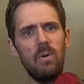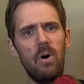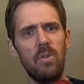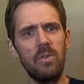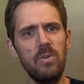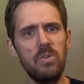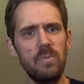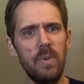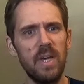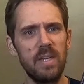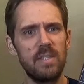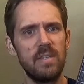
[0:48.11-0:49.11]
all the new
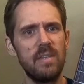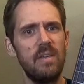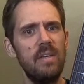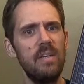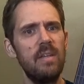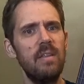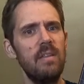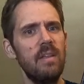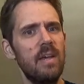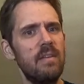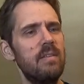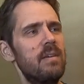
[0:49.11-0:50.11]
specs
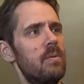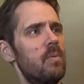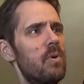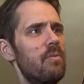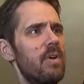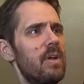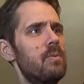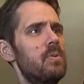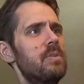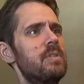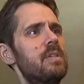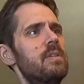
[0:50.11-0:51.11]
that weren't available
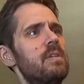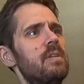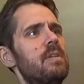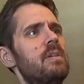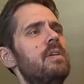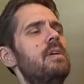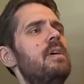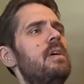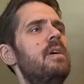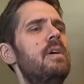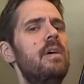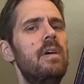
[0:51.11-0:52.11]
into
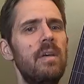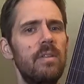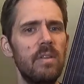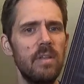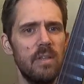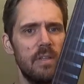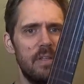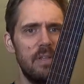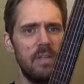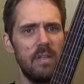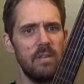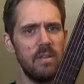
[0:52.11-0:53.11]
the
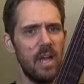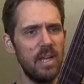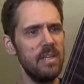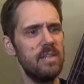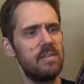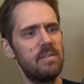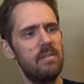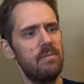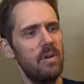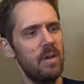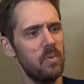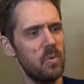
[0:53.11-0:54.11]
90s
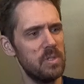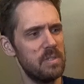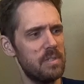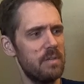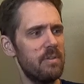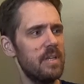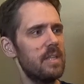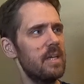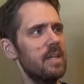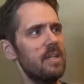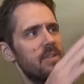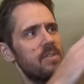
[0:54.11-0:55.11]
Fatboys and stuff like
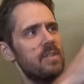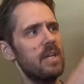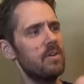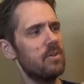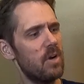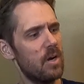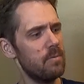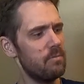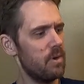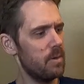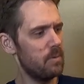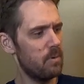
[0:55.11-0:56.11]
that, the standard carbon
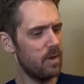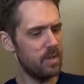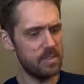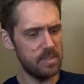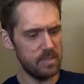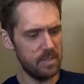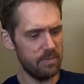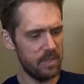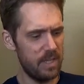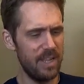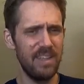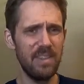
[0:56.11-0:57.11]
fiber rods and stuff like
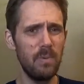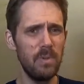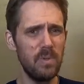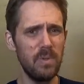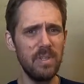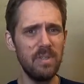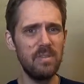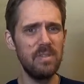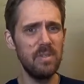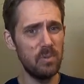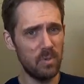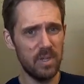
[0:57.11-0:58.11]
that. I think they were doing
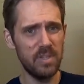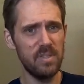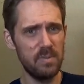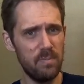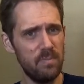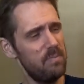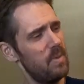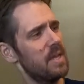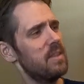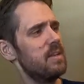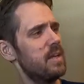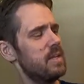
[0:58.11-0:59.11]
steel rods
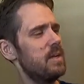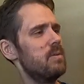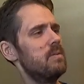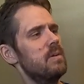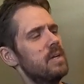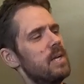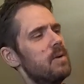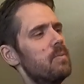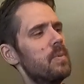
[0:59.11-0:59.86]
back then. I can't